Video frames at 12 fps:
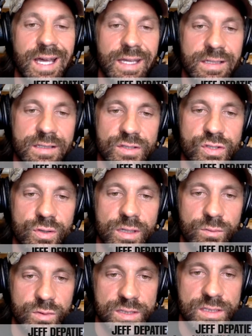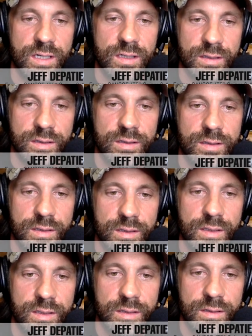old were you when you decided to do all of
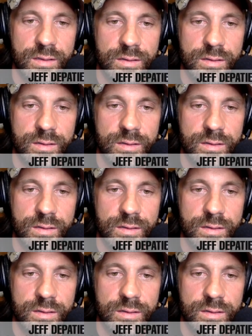that?